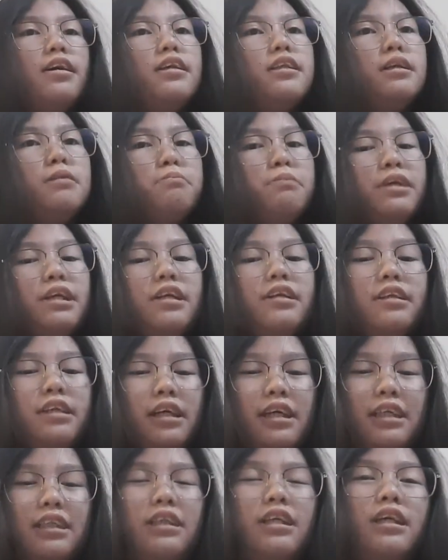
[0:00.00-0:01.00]
The Middle
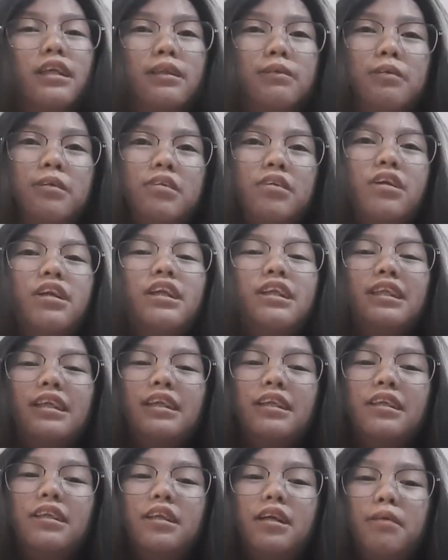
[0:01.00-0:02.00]
East respiratory
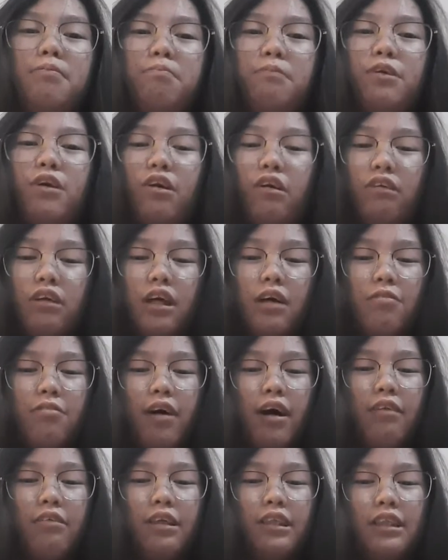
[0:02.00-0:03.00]
syndrome
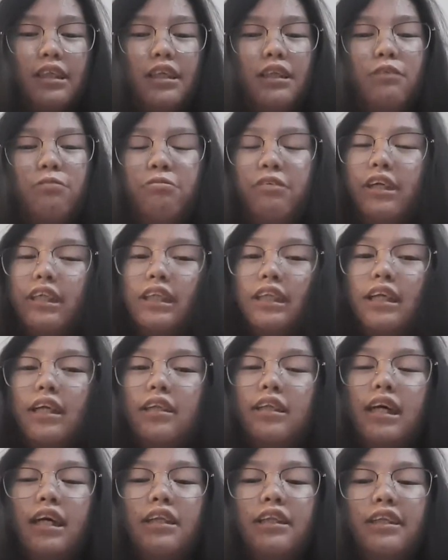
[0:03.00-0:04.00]
coronavirus is first
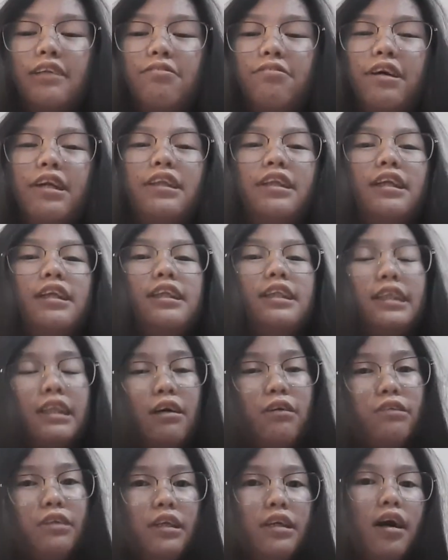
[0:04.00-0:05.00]
identified in
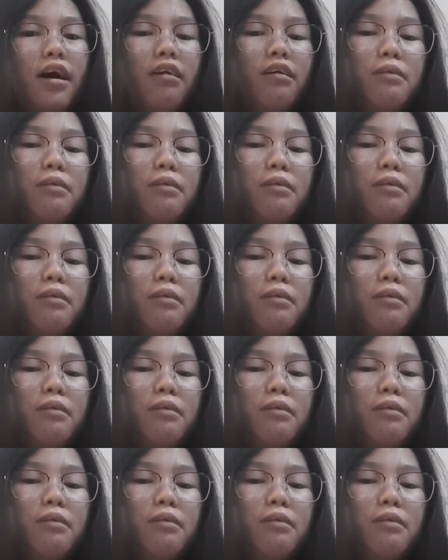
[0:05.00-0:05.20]
Saudi